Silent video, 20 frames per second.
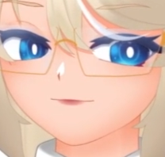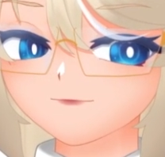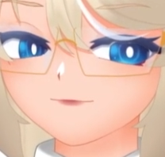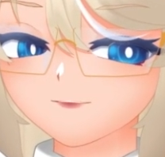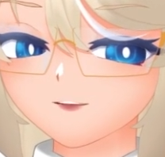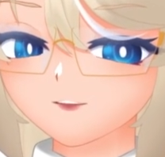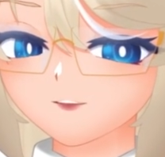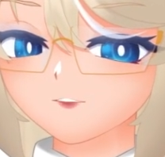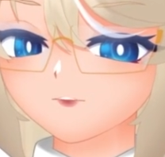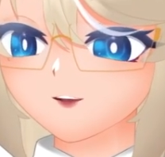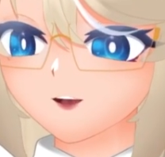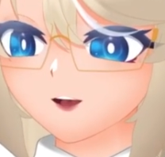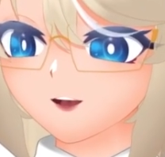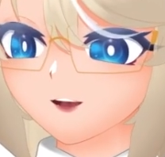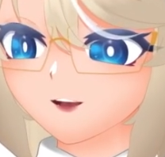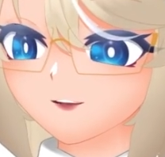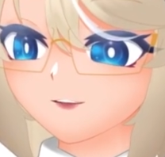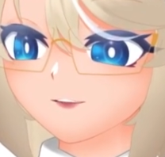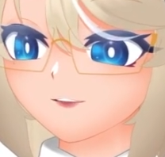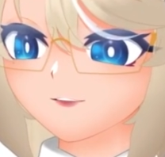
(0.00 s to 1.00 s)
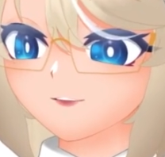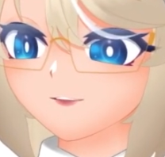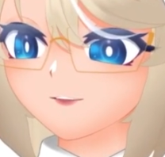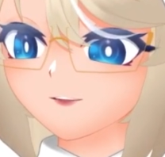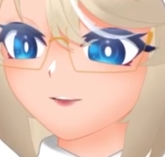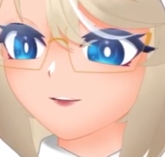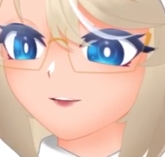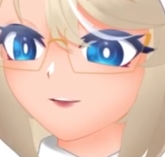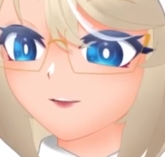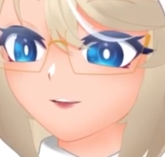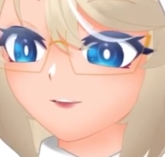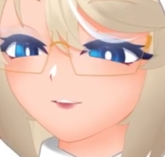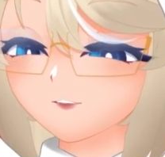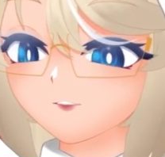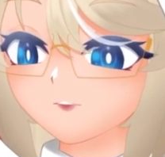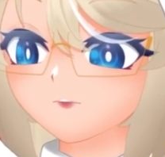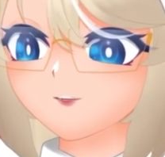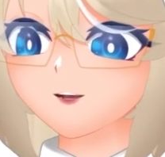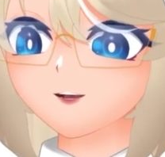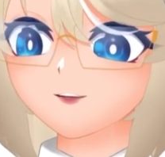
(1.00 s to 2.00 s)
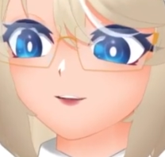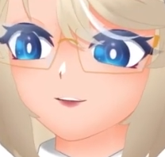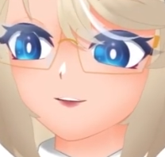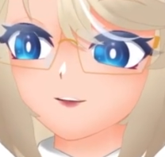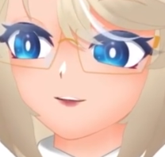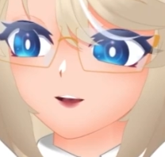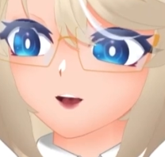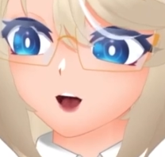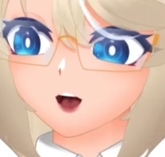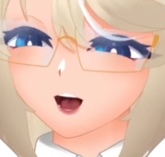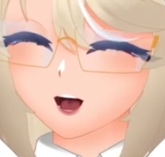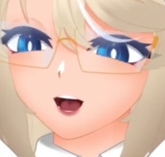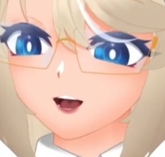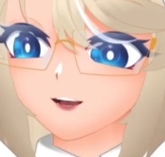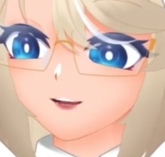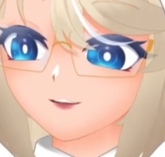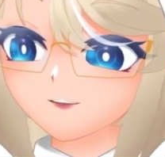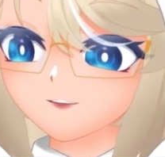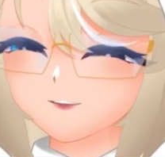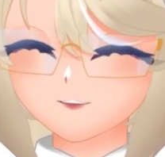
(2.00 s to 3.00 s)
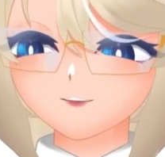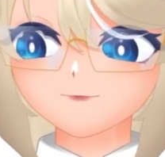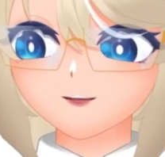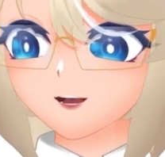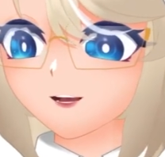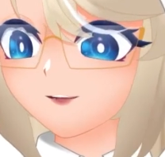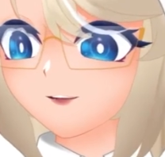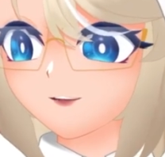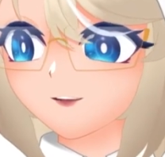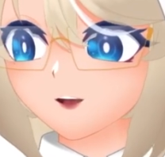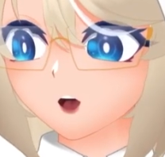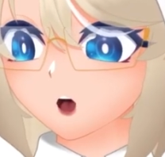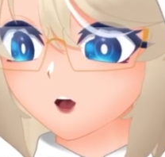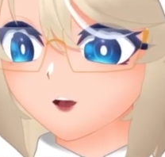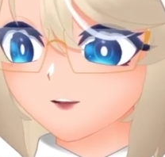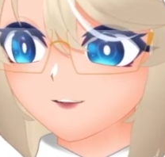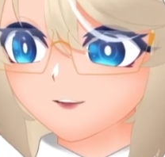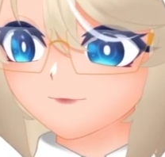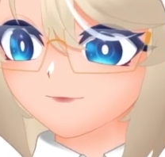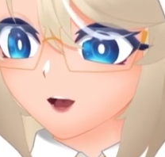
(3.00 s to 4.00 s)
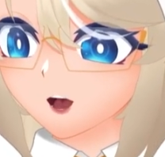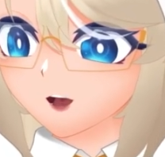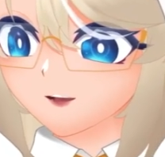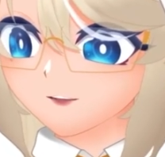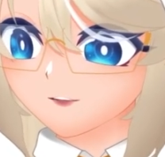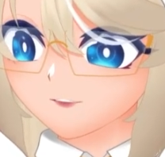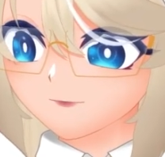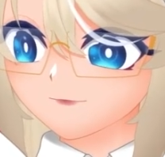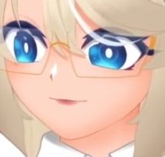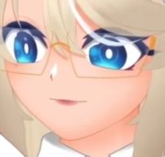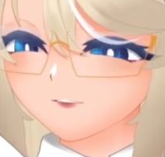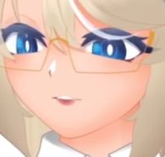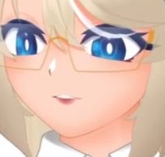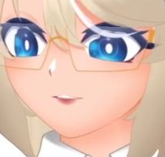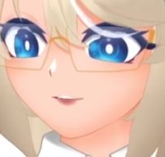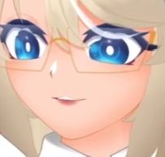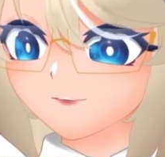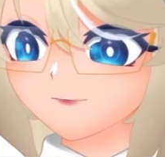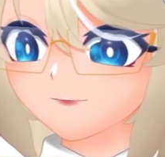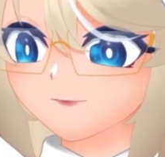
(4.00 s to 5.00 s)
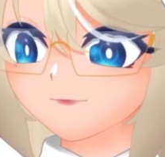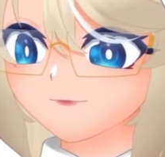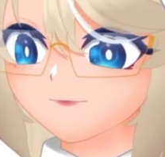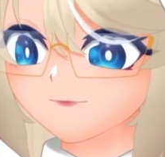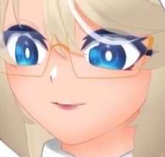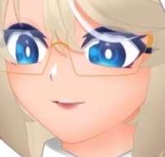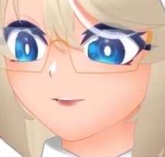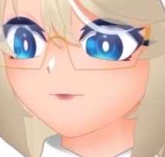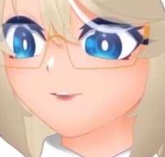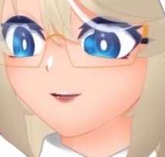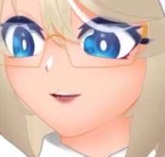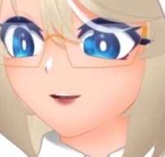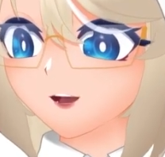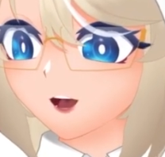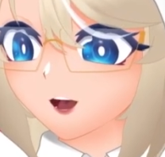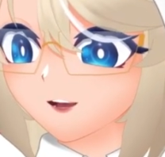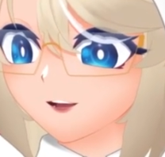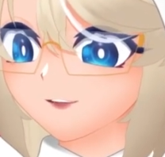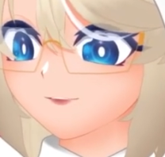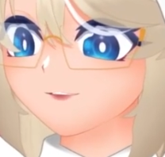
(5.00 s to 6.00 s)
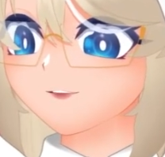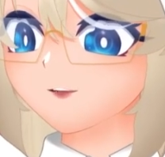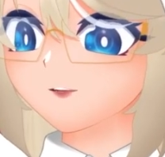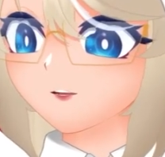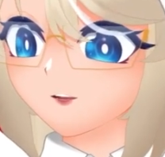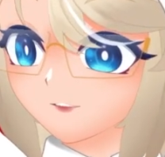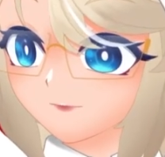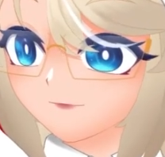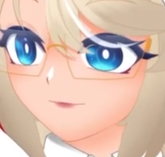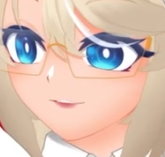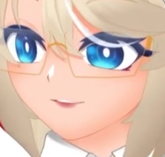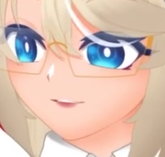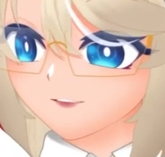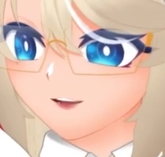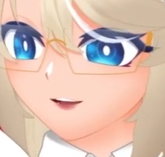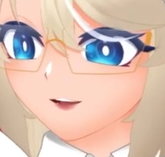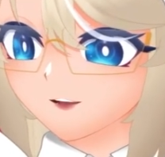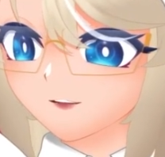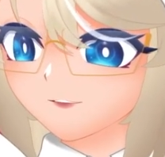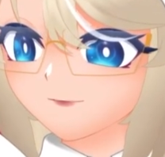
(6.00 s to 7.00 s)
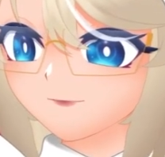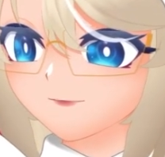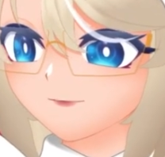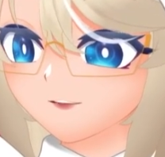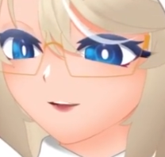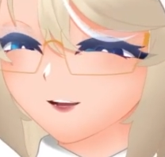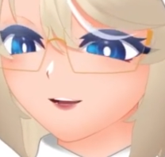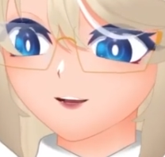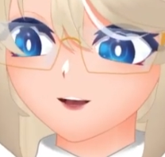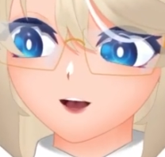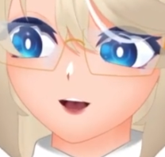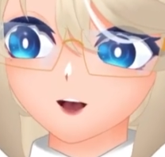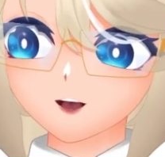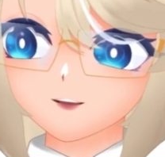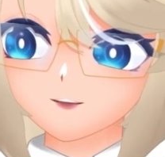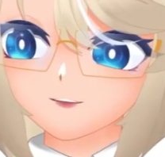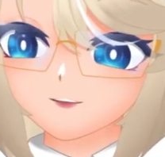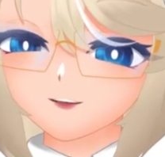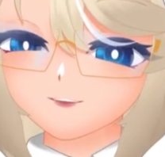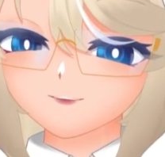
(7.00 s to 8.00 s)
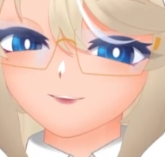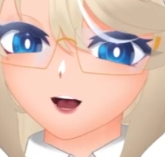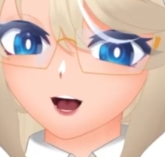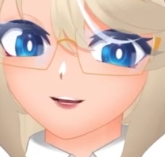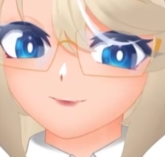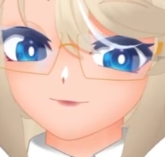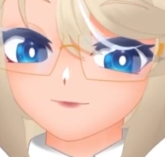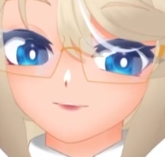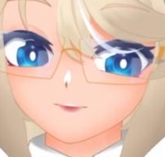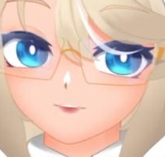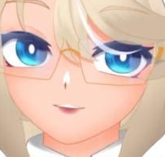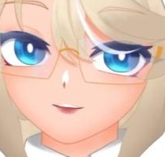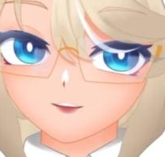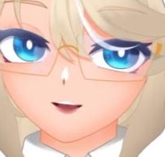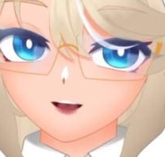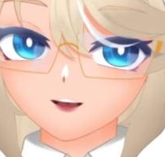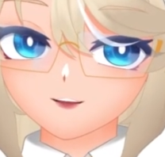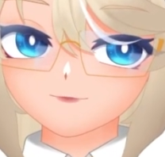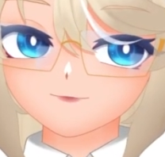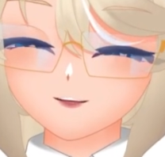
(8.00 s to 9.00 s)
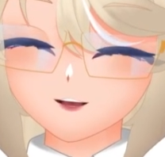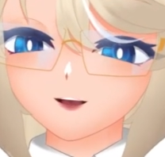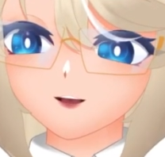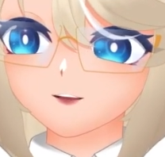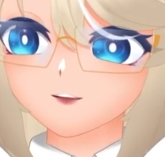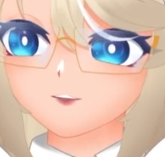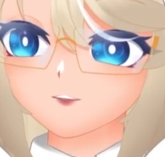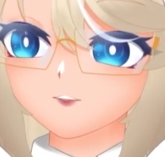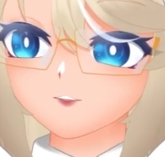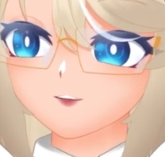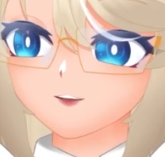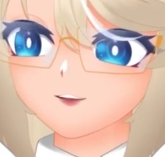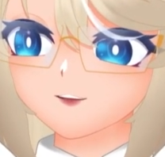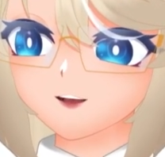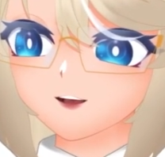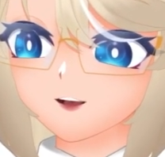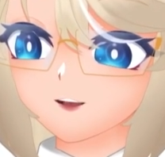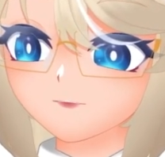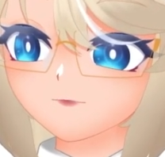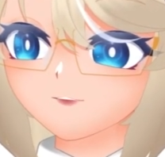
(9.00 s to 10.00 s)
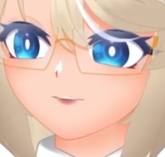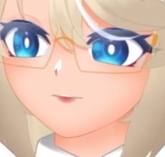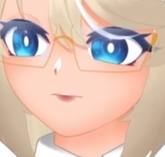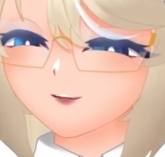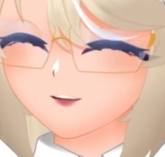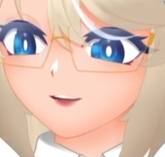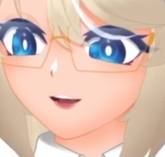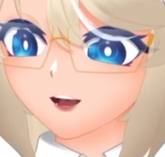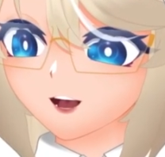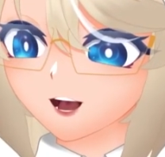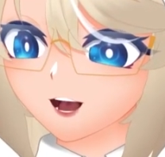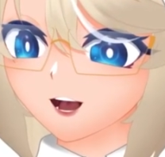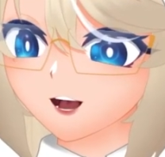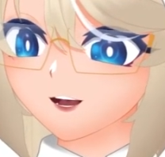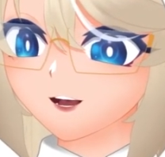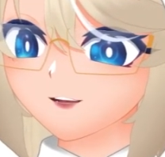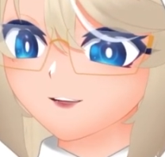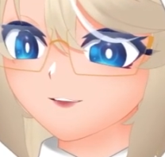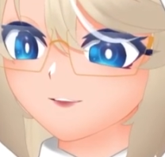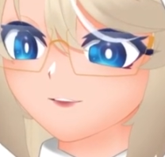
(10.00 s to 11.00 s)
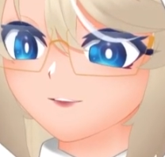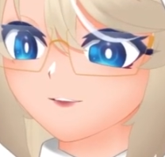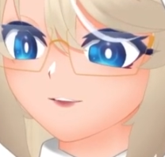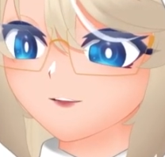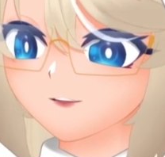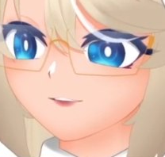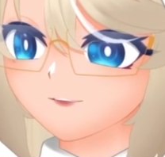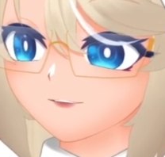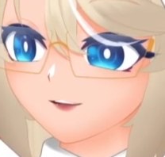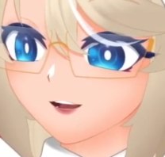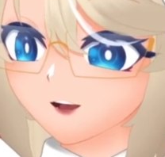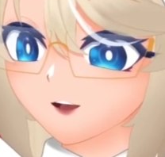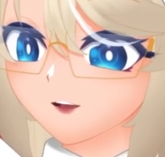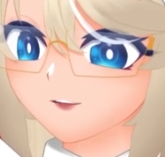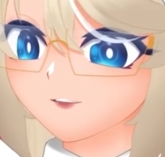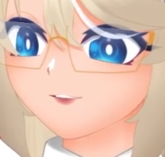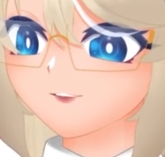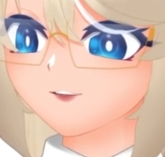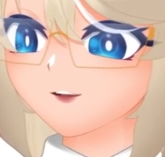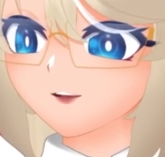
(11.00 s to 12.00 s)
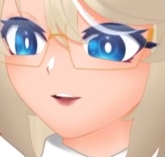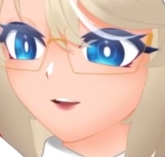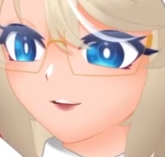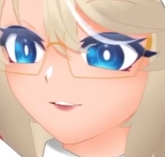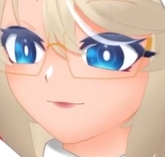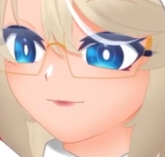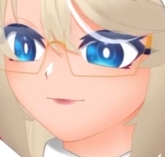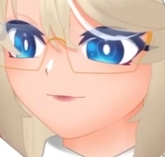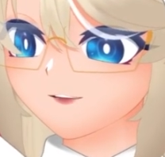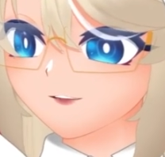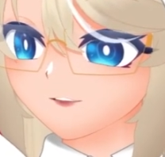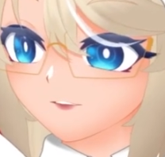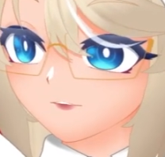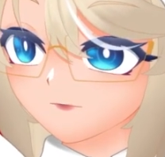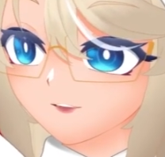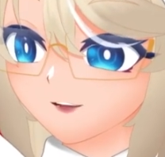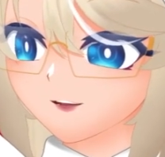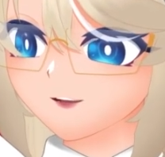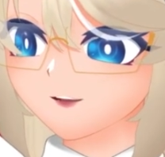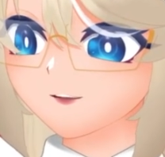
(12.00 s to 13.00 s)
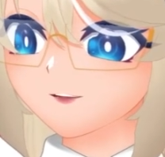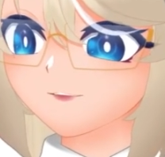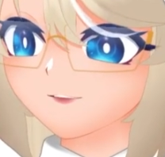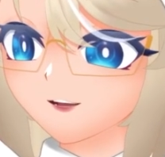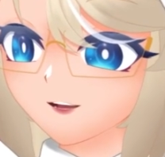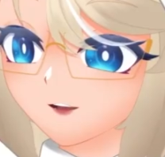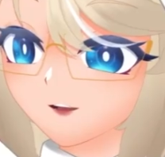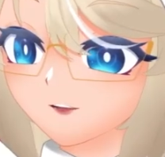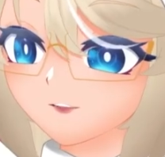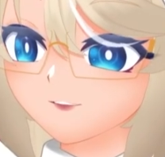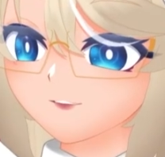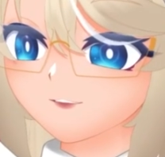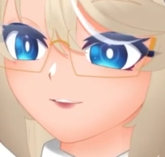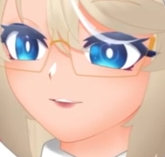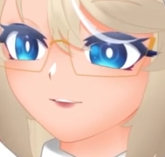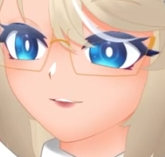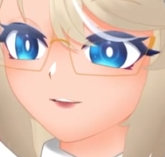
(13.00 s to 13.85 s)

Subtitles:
You can hide, depending on the model, of course, but you can hide the clothing layers, and Live 2D has made it so that now you can add layers in between layers.